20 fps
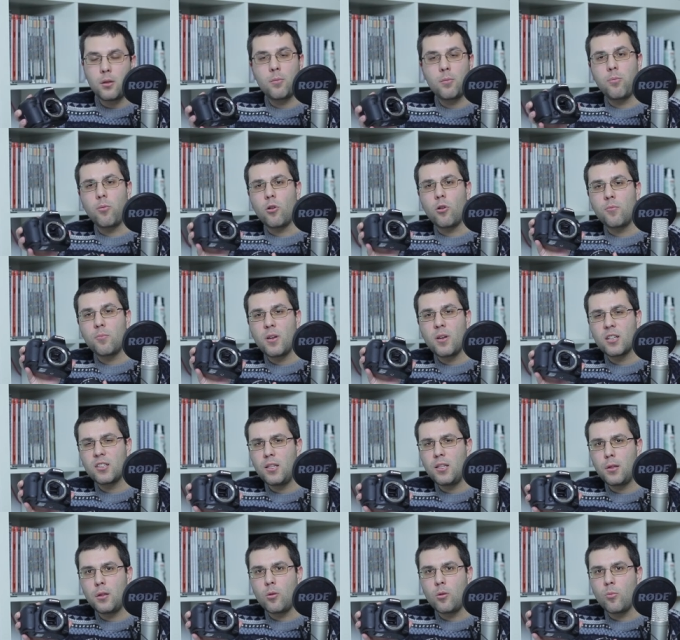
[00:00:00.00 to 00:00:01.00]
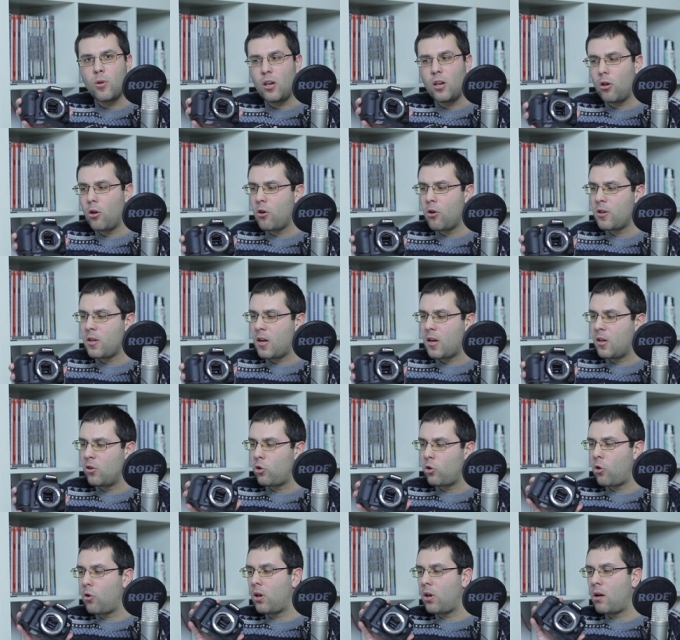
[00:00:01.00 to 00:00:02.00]
from magnesium alloy, and
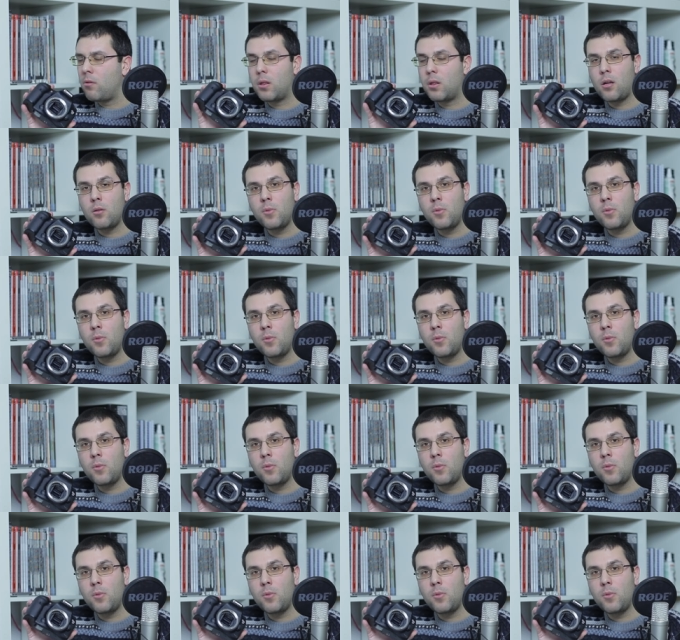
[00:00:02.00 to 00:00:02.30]
all outside